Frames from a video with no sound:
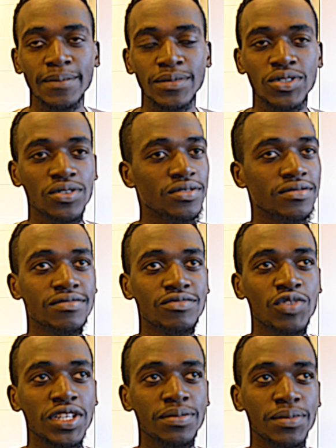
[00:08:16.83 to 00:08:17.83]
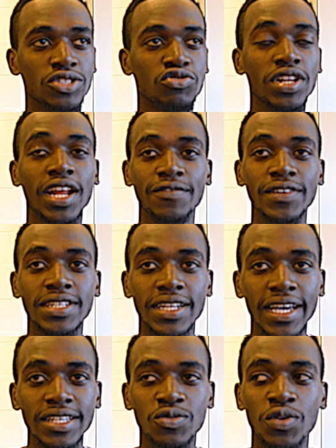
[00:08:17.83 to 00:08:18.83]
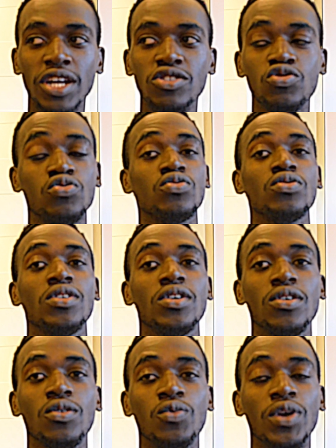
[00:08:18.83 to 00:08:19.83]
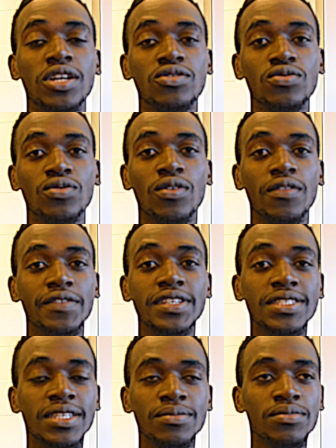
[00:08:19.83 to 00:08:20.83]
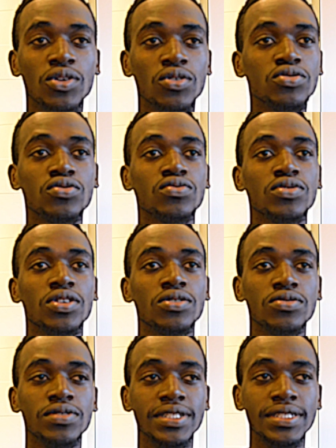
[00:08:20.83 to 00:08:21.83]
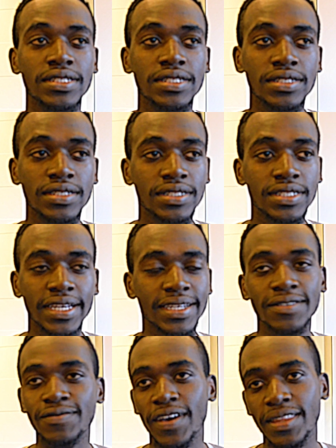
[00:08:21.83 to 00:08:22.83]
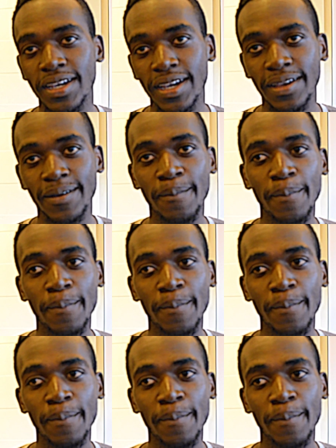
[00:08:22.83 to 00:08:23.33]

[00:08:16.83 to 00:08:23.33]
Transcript: So trust me, it really affected us. We had to convince him not to to take it further.